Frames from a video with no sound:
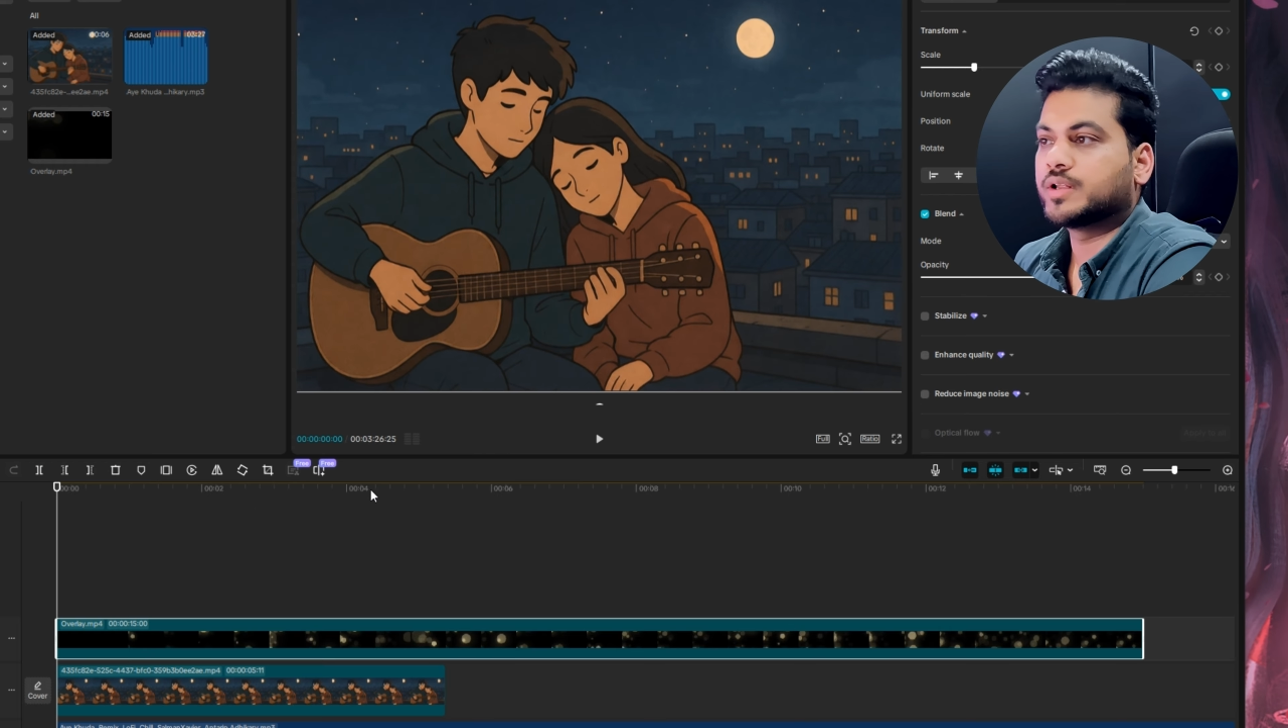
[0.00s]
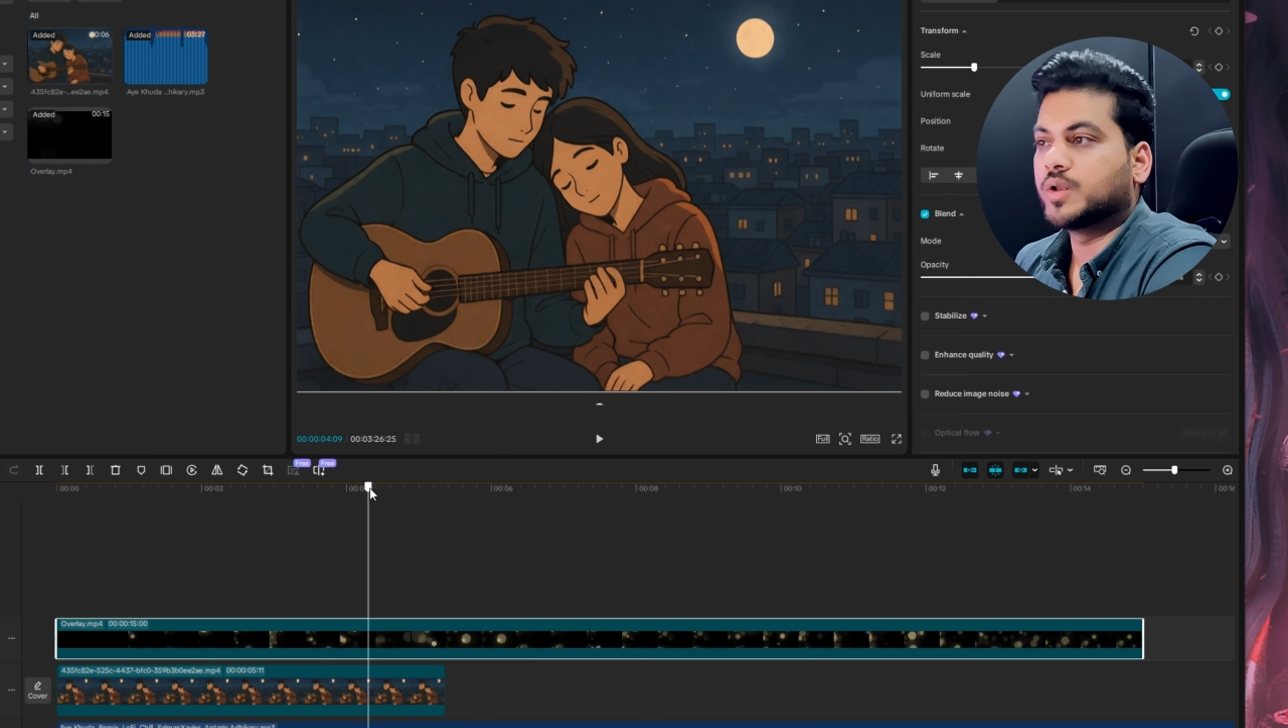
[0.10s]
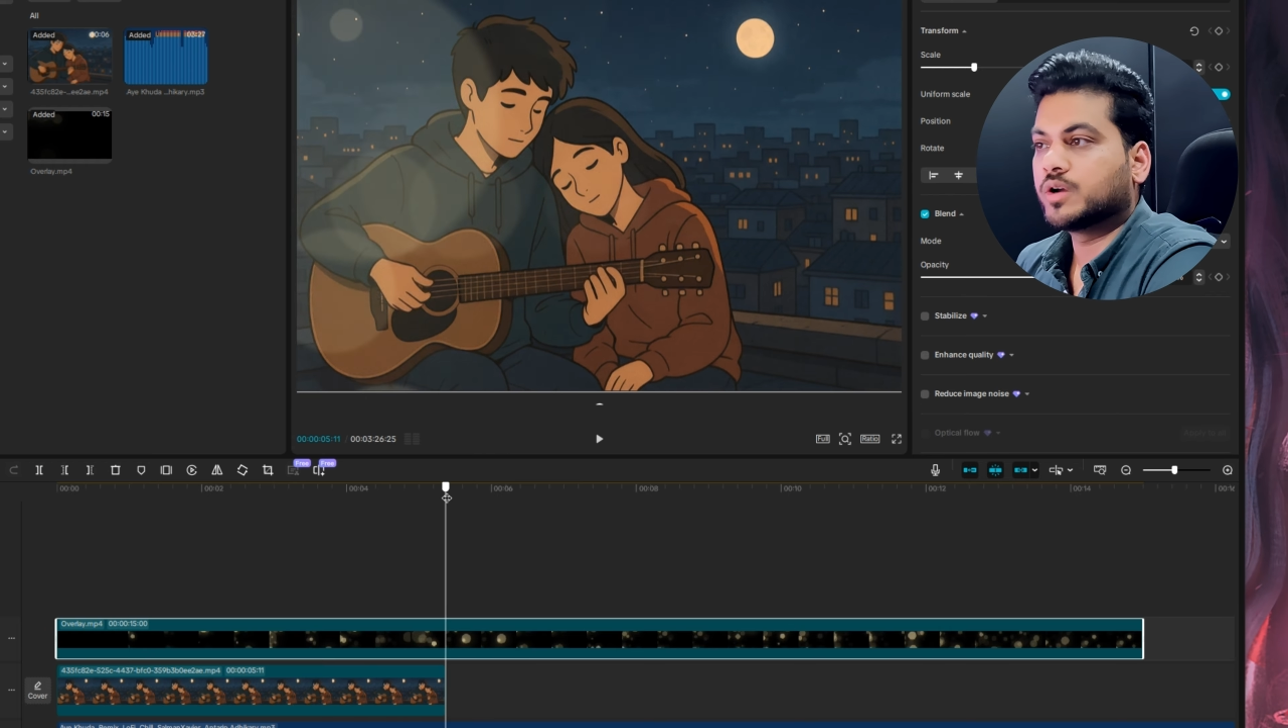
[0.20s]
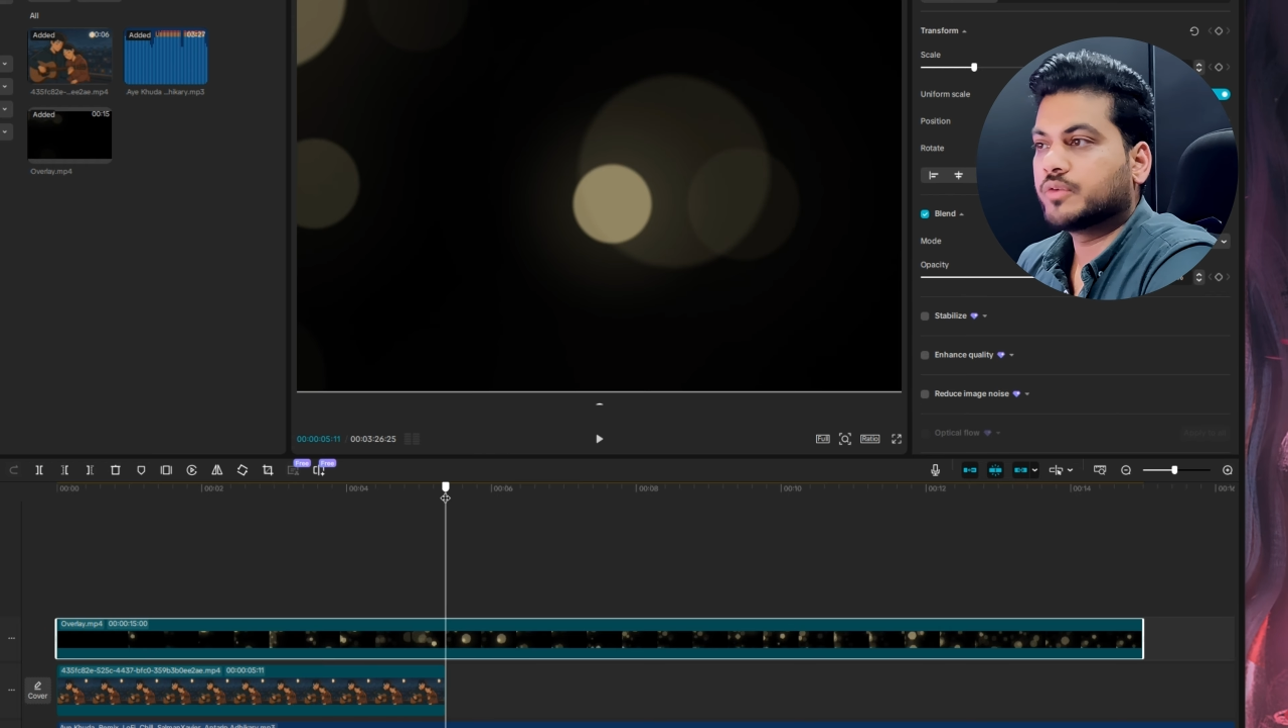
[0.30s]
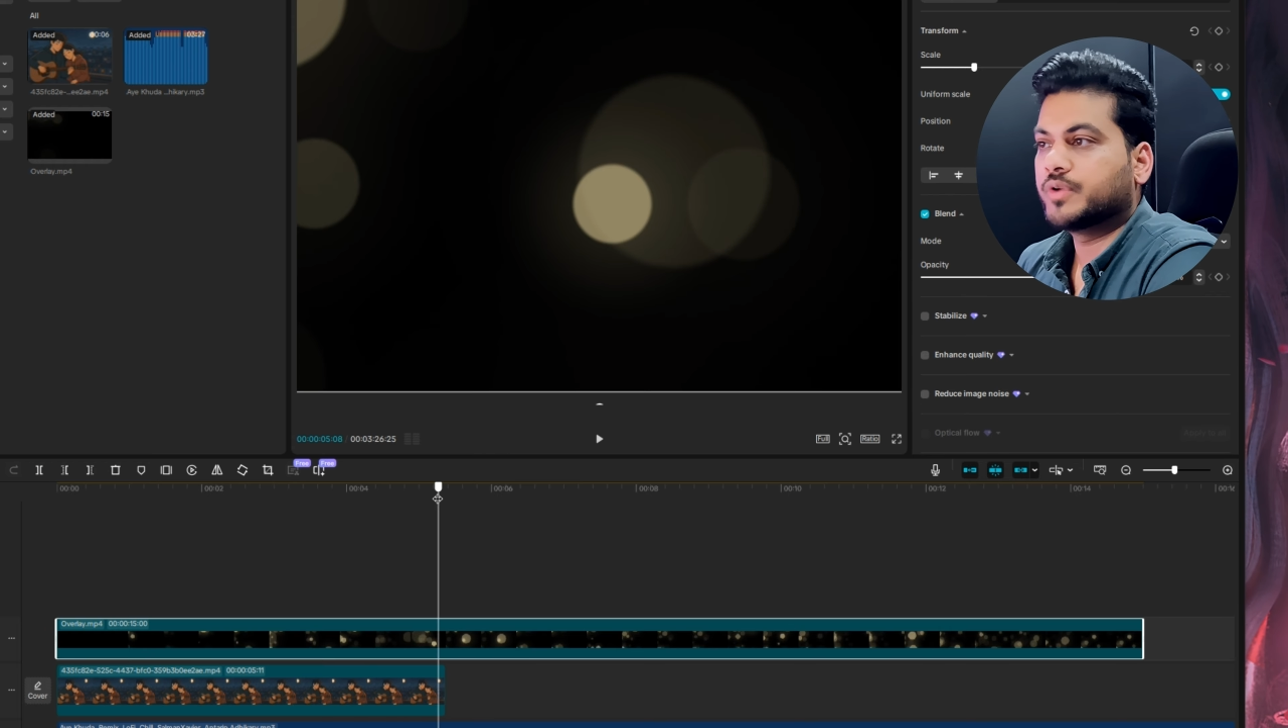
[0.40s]

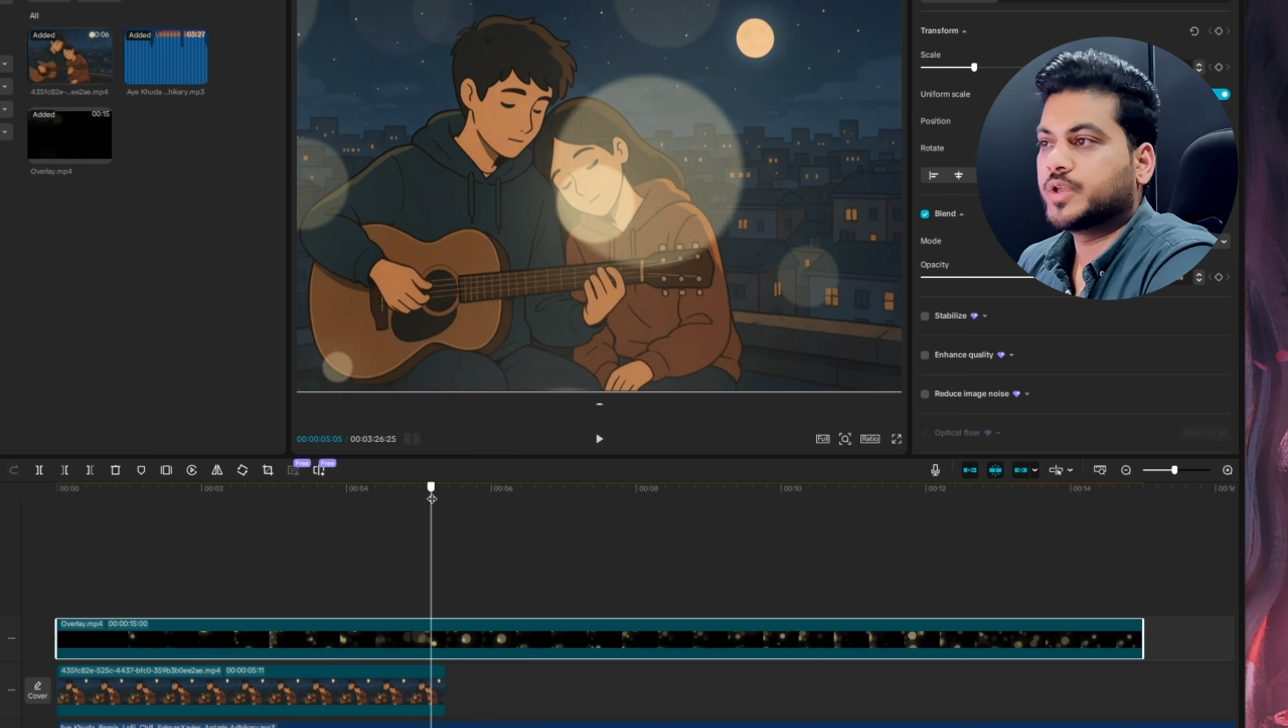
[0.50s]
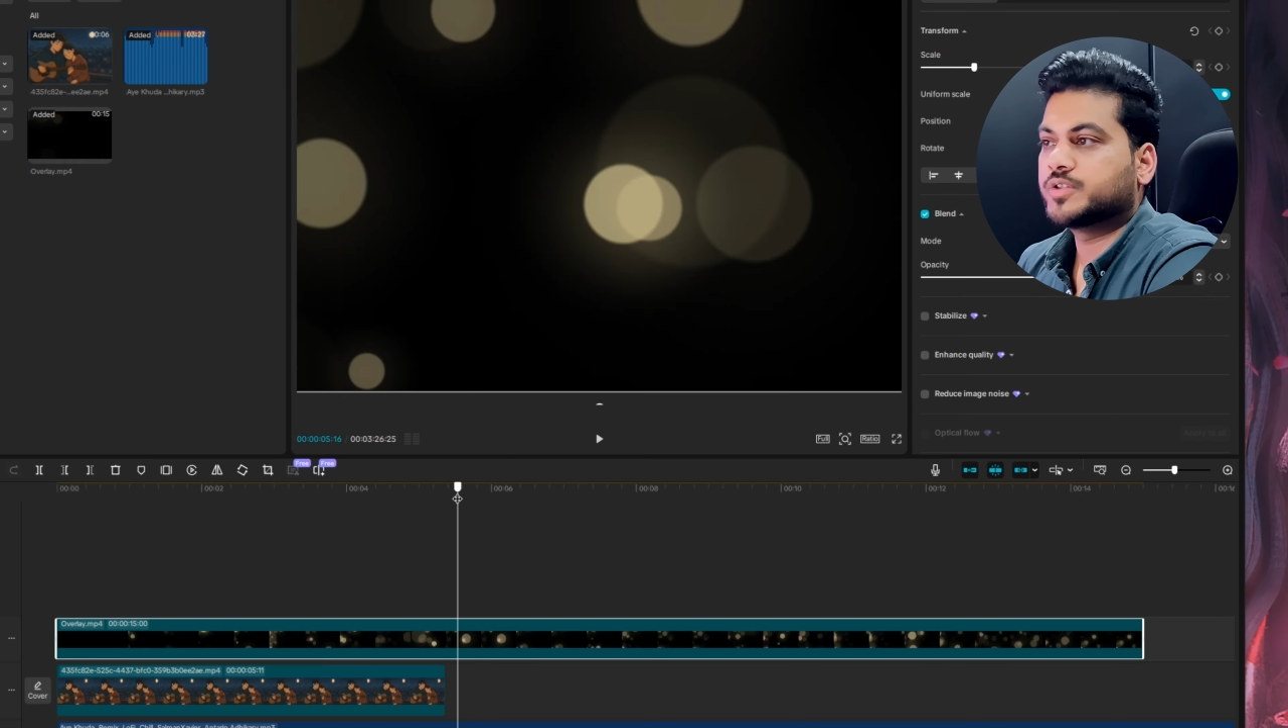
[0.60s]
longer video,